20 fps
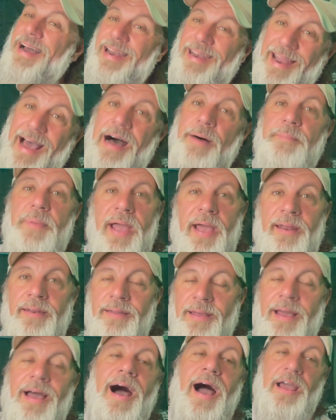nah, man,
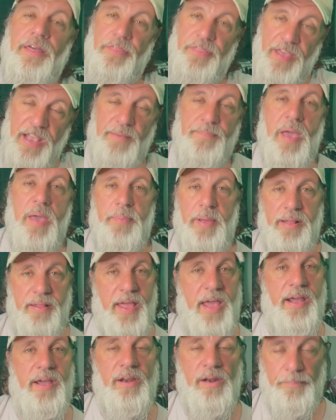I think maybe
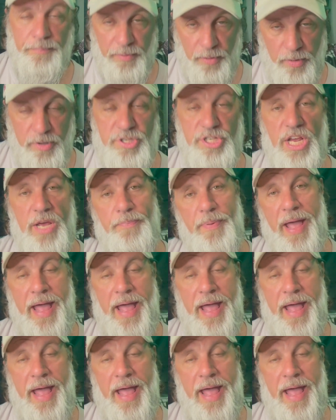taking a blue chip